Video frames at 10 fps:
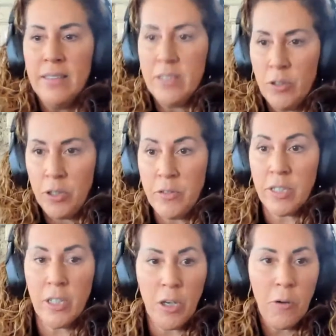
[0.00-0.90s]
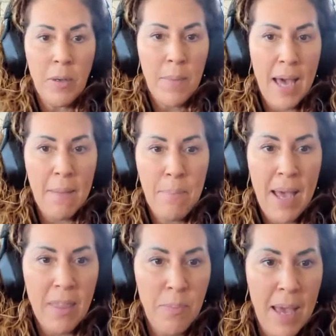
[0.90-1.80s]
So using a yoga mat,
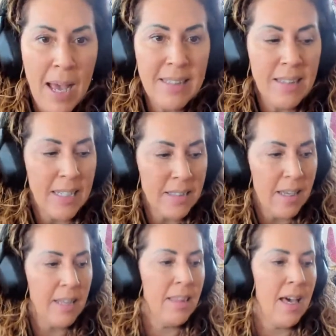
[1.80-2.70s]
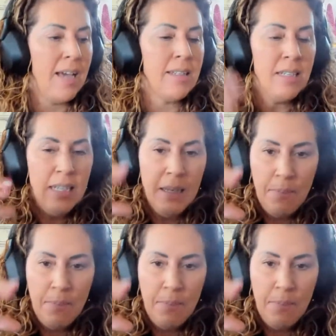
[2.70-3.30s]
bath mats, and things like that,